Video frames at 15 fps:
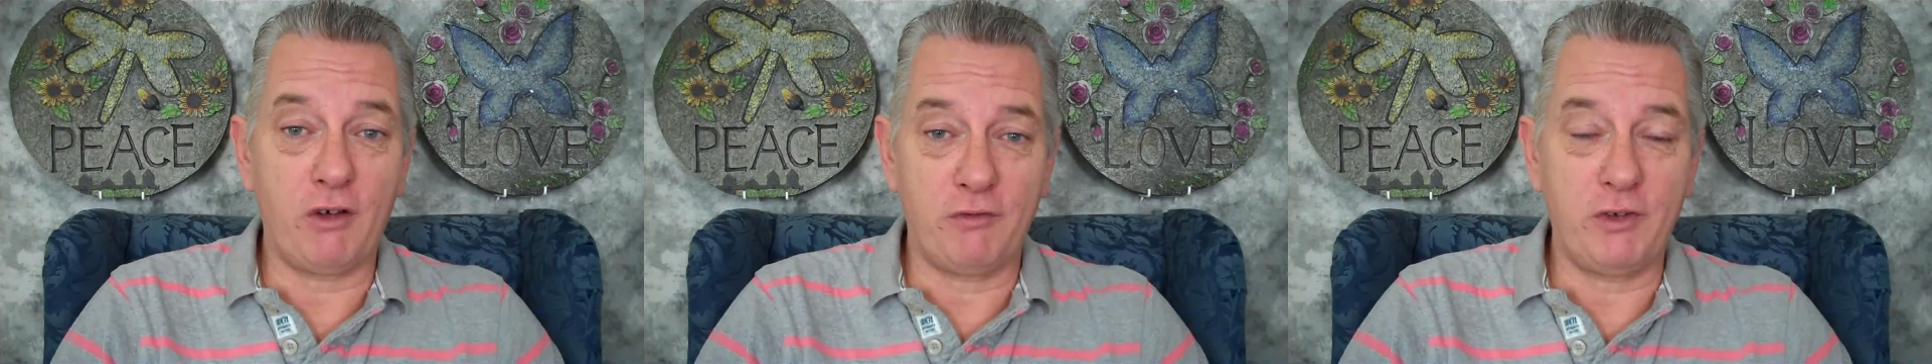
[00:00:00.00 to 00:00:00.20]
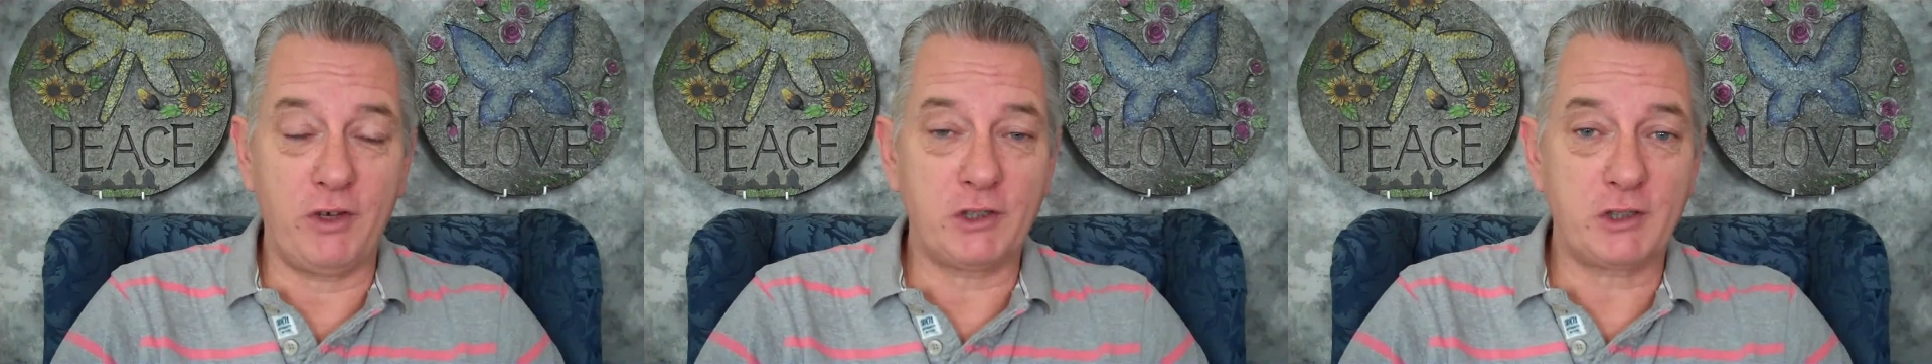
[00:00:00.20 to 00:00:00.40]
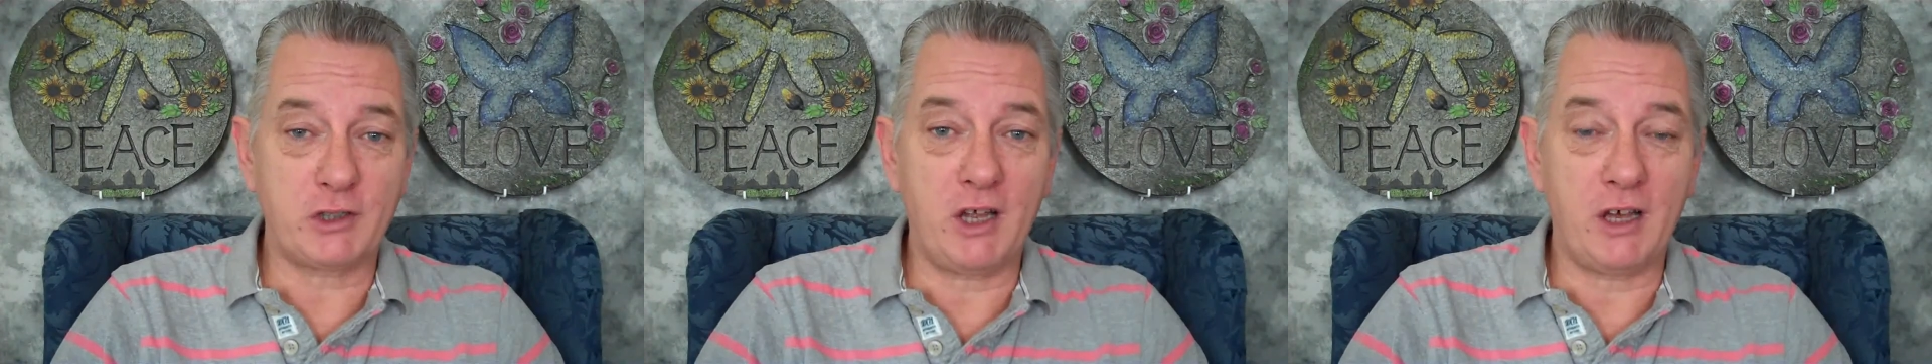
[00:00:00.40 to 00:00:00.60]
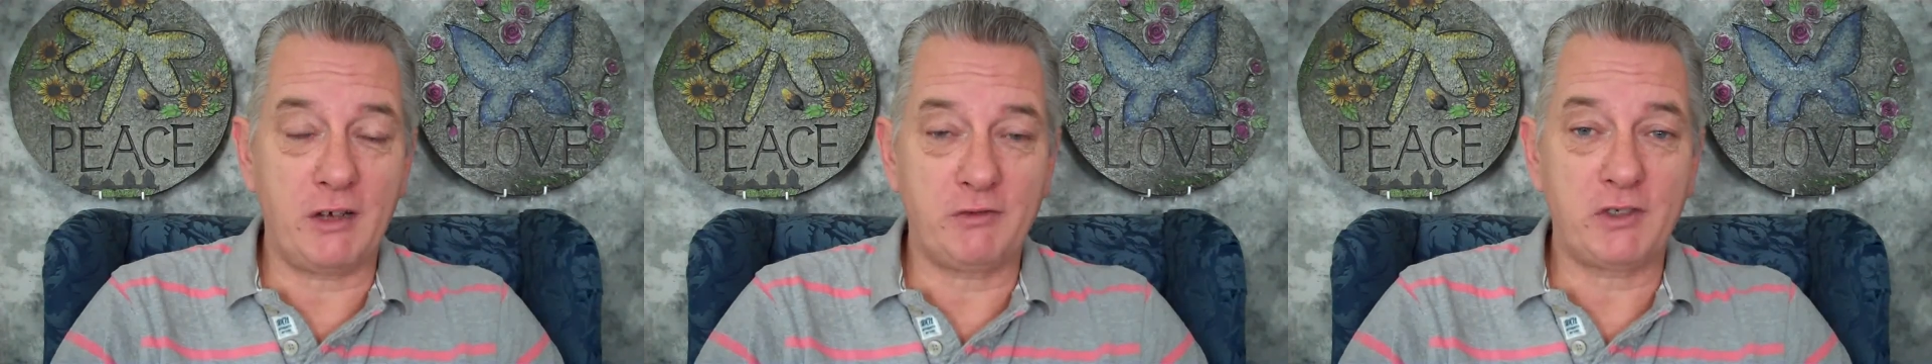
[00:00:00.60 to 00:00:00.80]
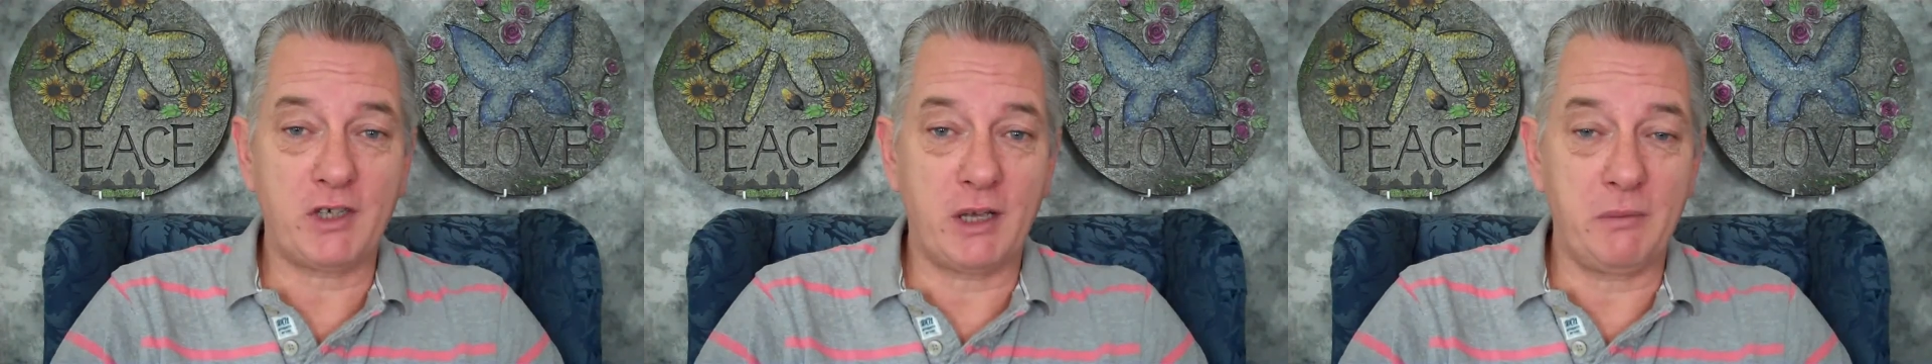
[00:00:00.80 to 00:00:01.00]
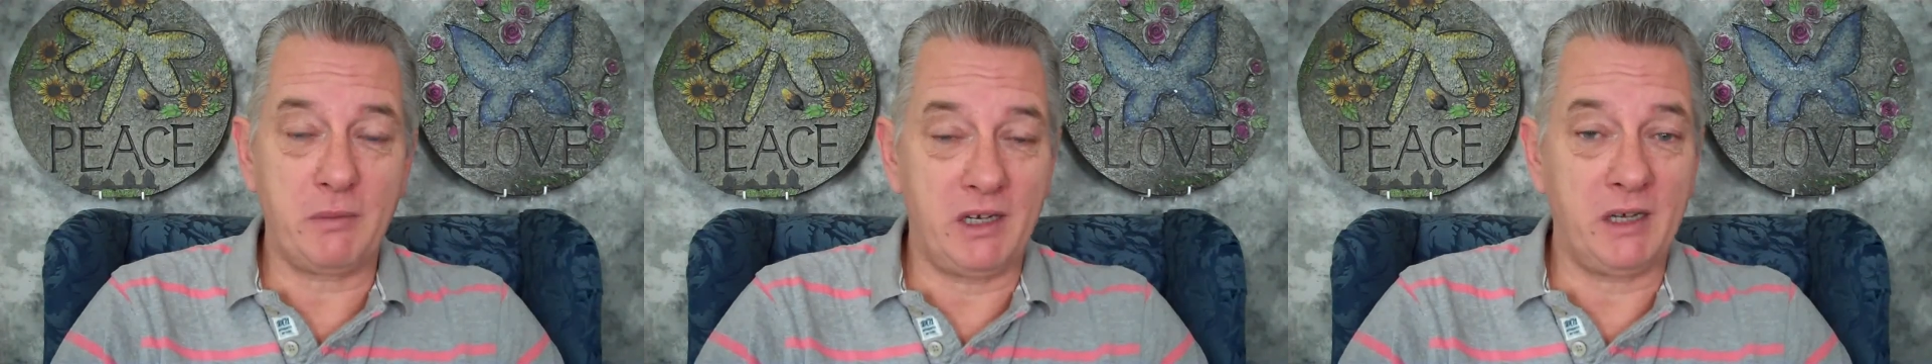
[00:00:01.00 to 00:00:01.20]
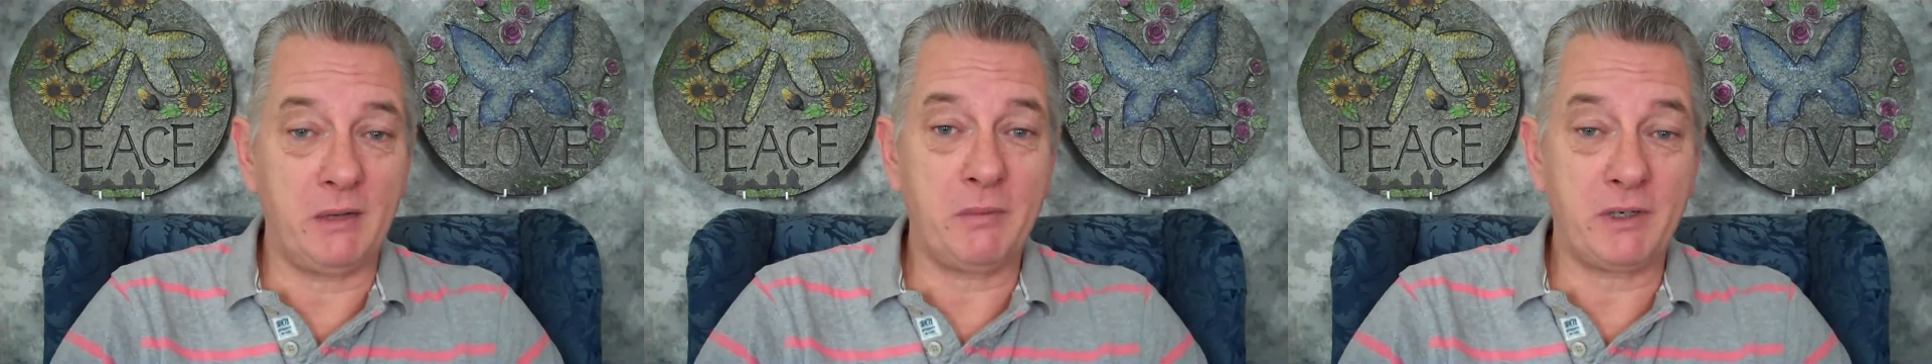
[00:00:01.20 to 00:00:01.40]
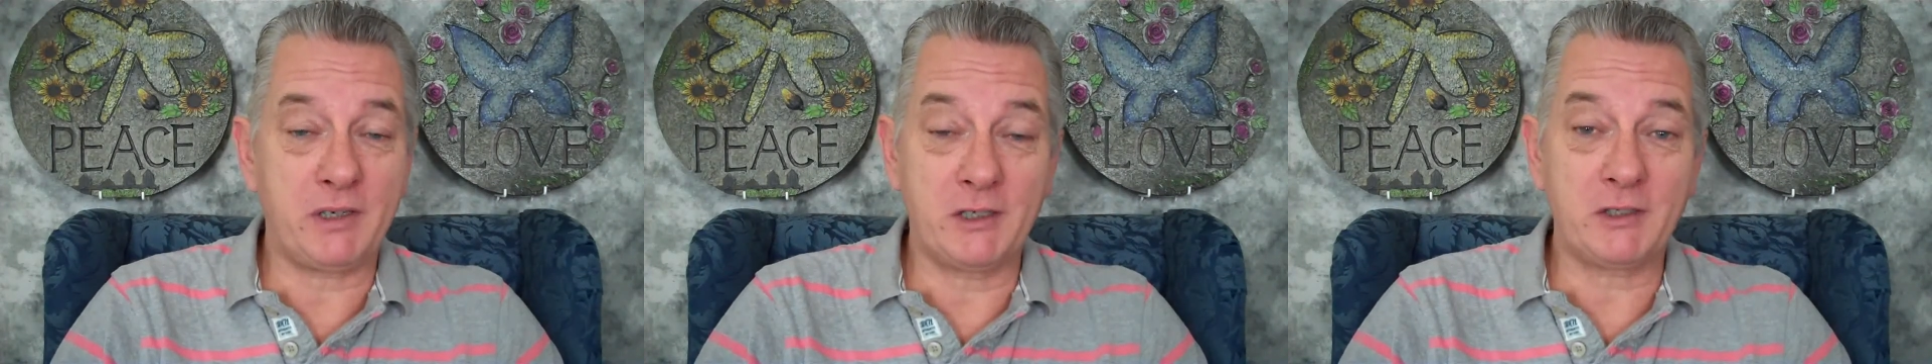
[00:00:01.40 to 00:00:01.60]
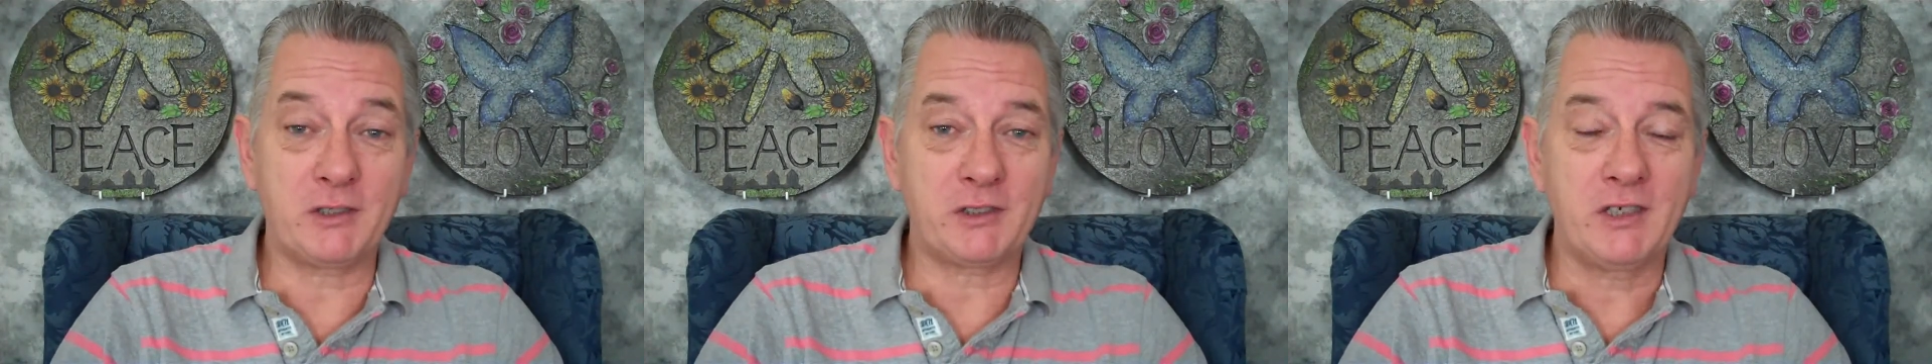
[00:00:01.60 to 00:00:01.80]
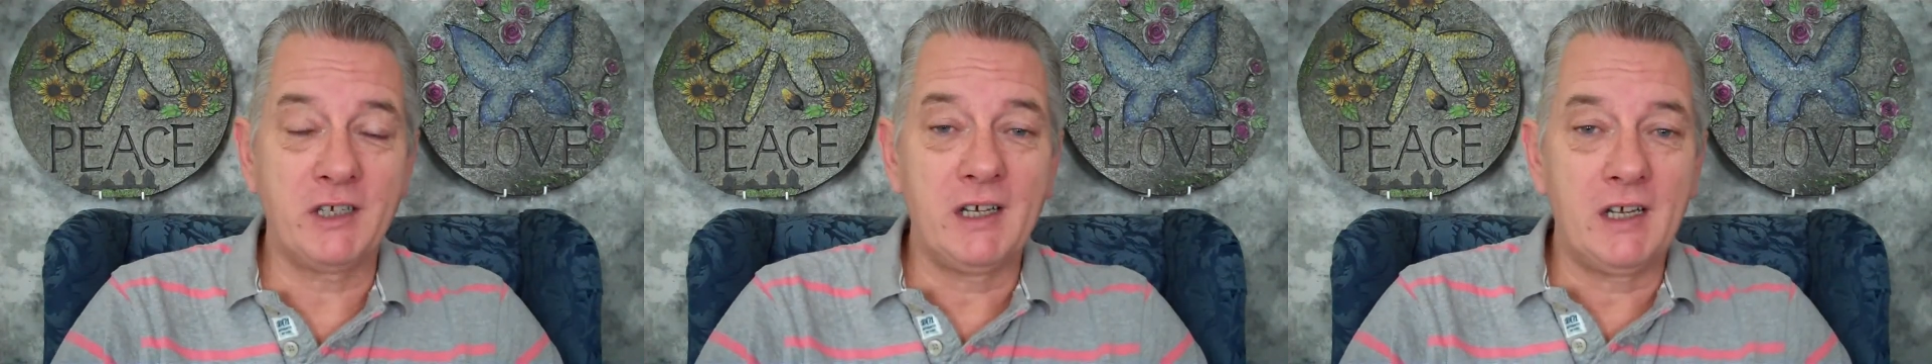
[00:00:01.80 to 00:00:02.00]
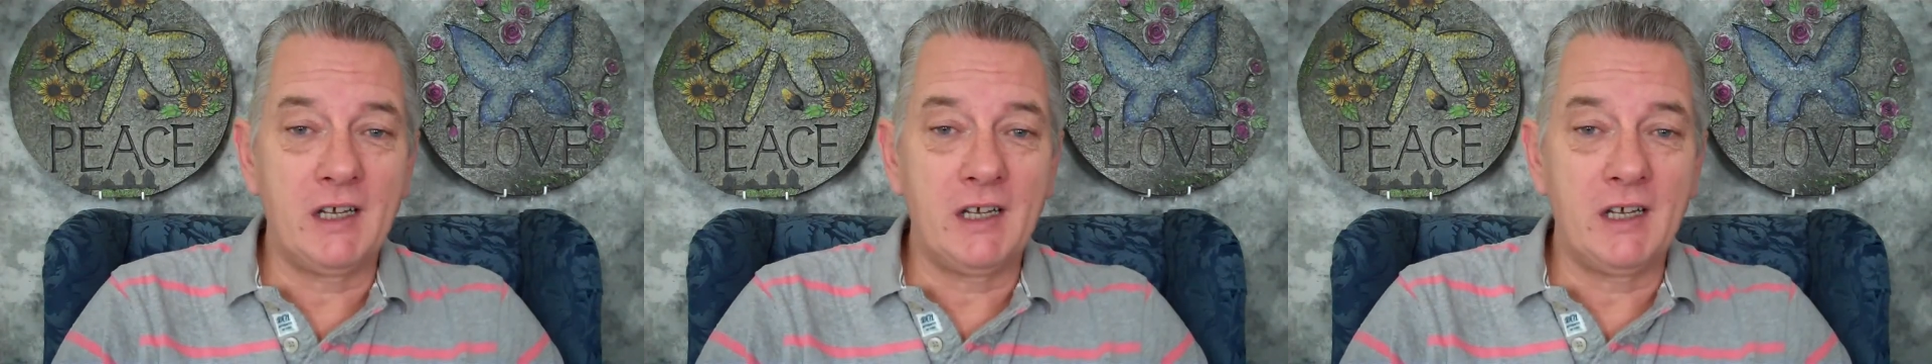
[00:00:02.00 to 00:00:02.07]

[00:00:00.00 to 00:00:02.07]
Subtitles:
first lifetime here, because